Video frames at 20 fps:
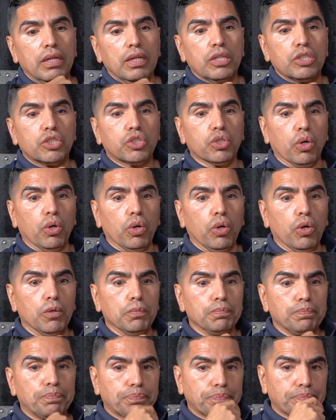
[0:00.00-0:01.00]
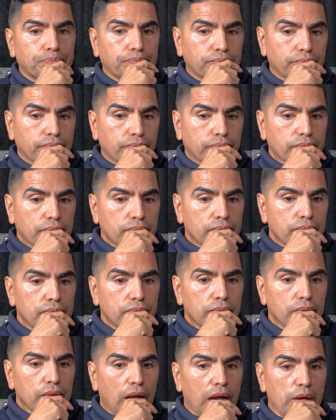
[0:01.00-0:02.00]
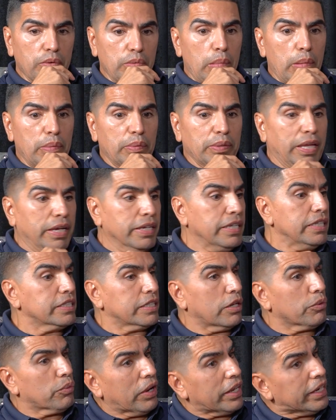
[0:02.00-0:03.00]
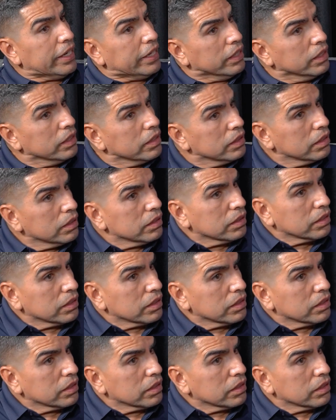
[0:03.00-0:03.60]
So I remember that he started writing